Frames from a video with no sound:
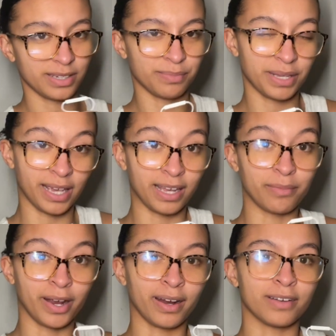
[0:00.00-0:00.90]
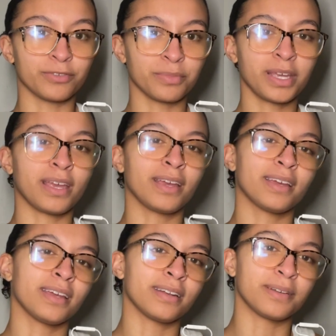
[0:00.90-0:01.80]
being in America for me,
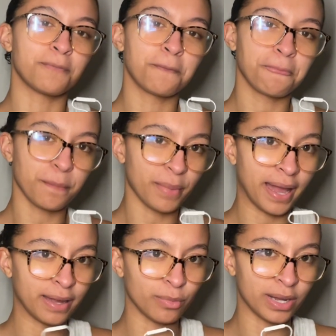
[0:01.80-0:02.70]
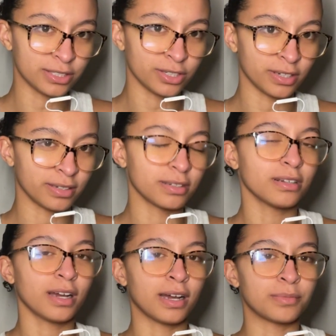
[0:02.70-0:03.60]
in my Western
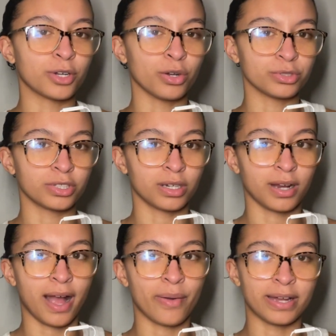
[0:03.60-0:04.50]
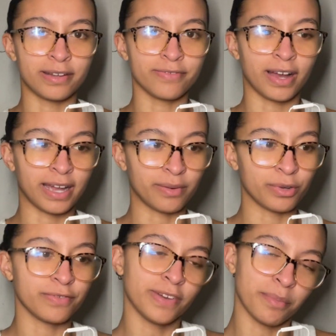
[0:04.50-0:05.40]
culture, how I define
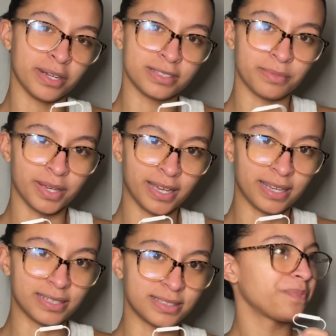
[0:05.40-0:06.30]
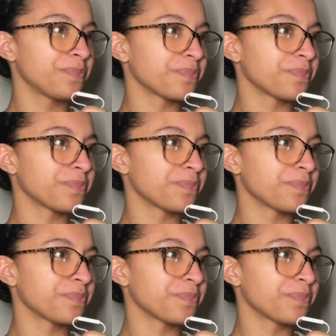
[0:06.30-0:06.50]
what feminism is.